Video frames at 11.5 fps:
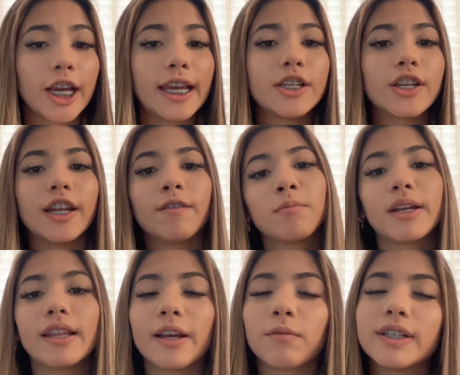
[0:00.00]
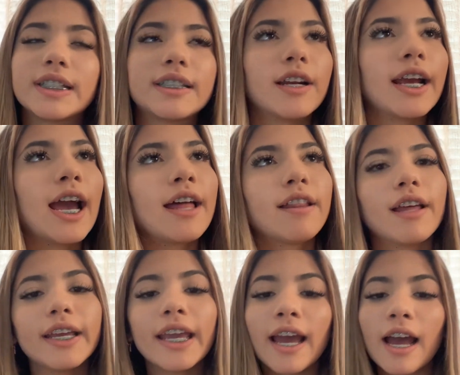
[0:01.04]
and everybody raises their hand. They're
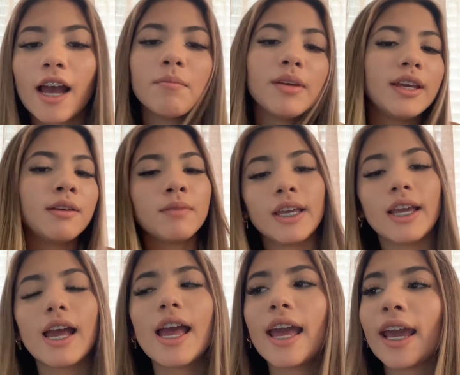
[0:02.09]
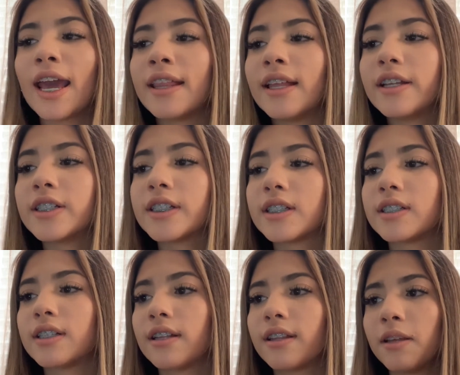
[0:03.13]
like, yeah, me. And then
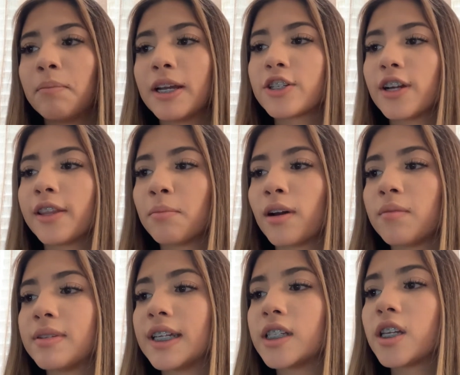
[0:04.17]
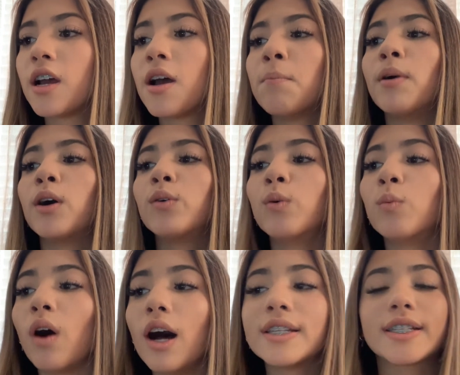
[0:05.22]
there's the picture at the bottom. It says, but who
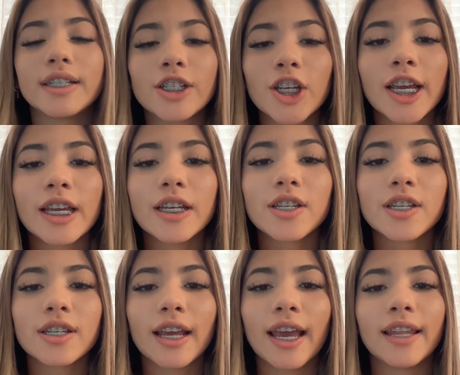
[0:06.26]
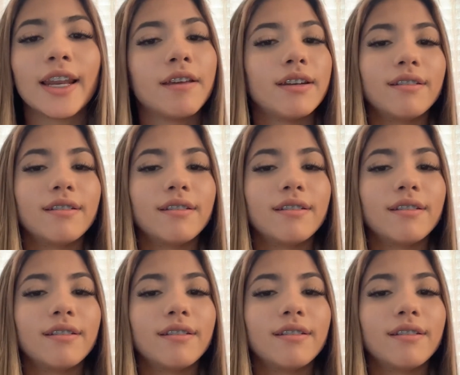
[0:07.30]
wants to change? And then